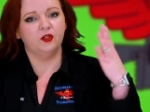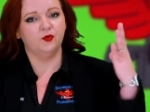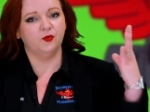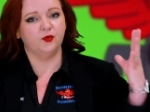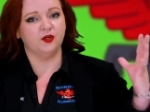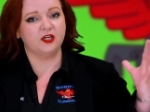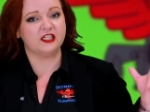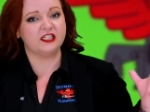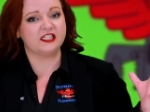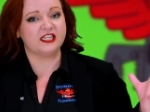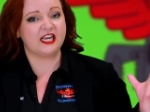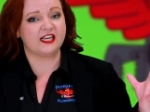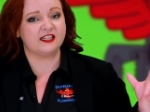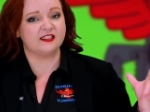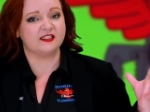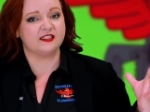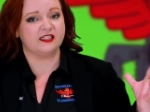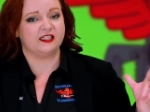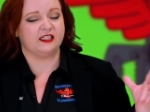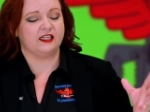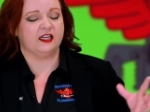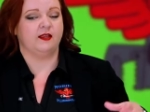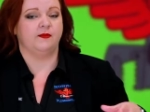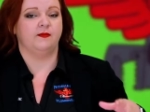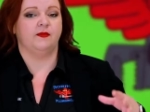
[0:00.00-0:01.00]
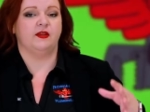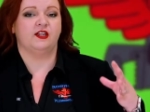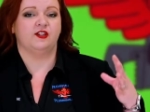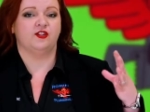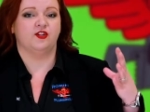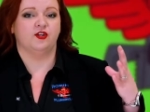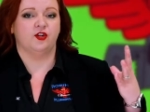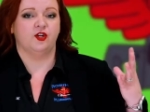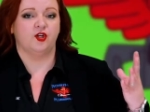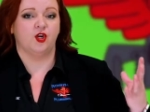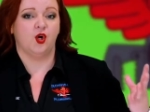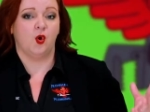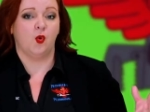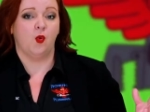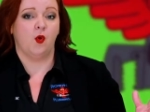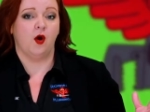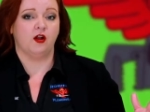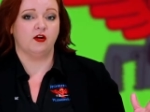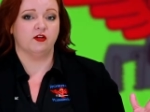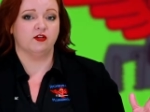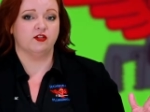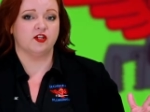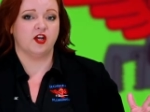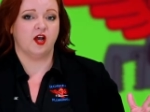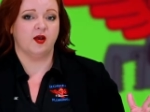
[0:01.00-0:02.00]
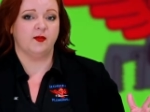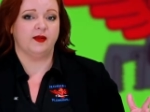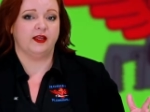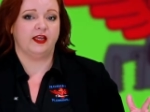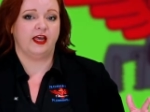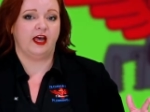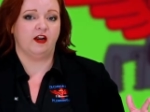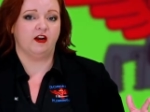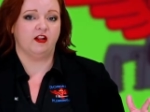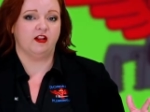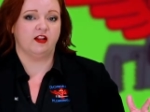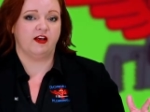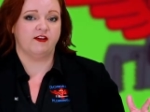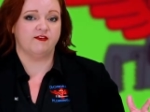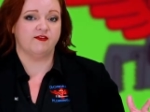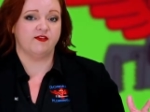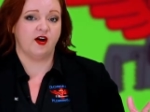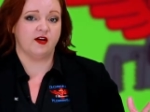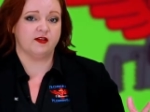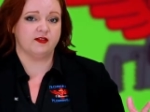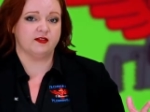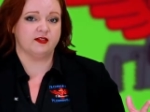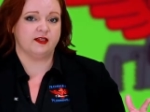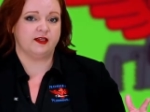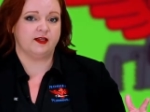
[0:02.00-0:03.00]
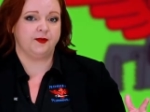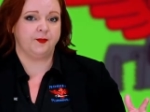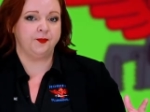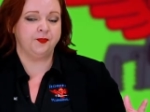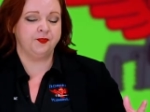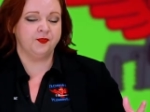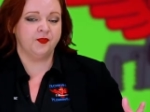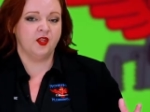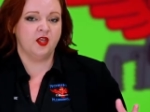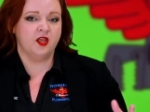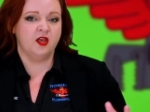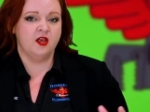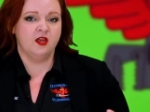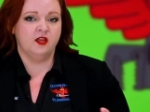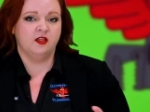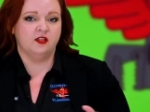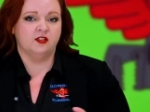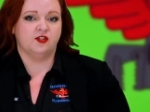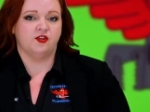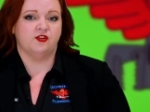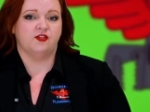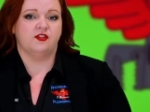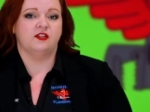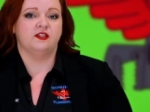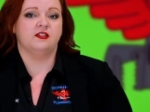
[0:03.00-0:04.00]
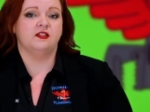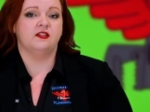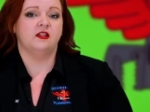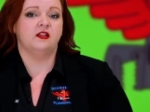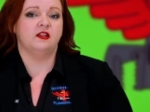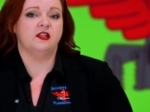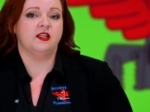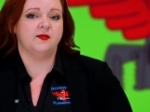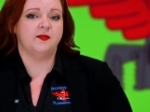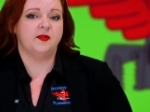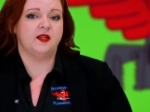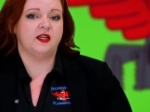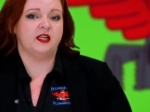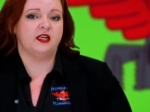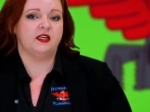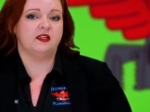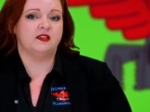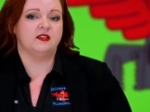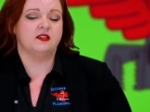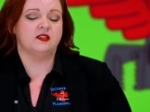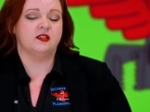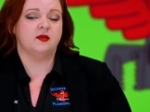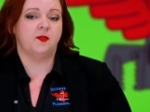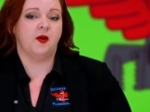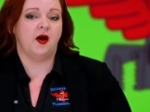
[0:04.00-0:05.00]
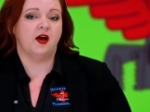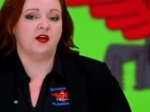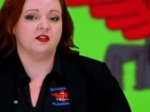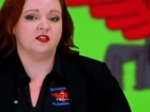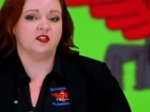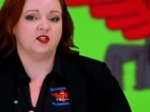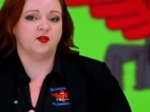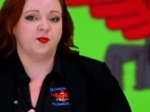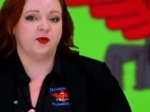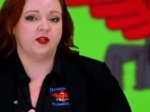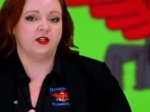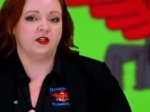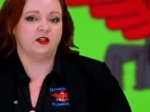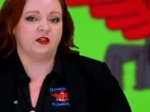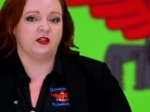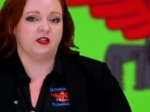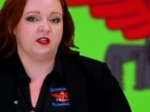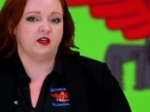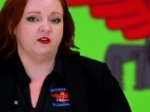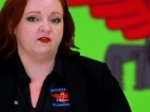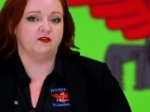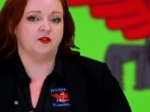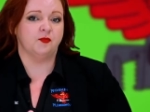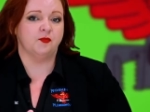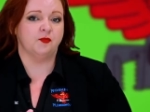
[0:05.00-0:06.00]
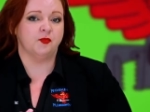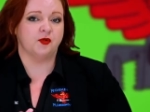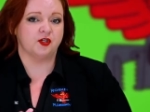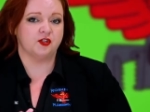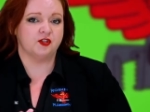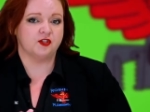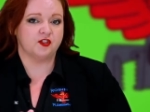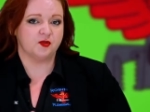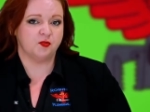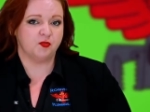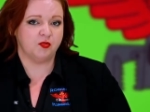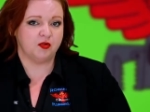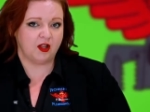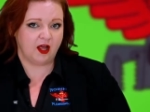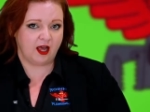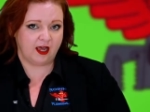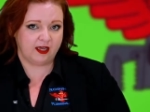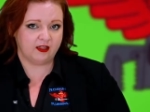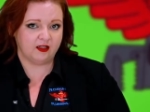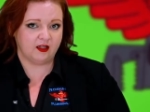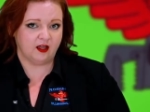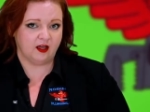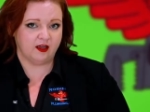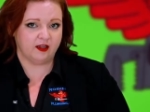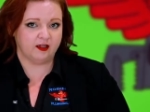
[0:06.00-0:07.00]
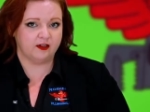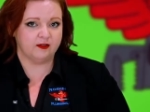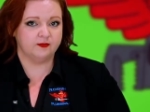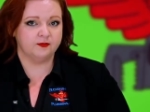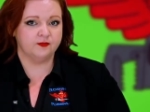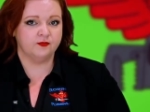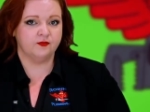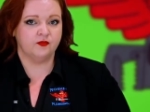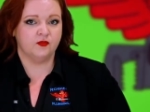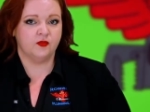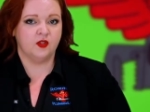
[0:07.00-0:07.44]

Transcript: You wanna test it and make sure no water's coming out of that faucet. So this eliminates the possibility of a burst supply line.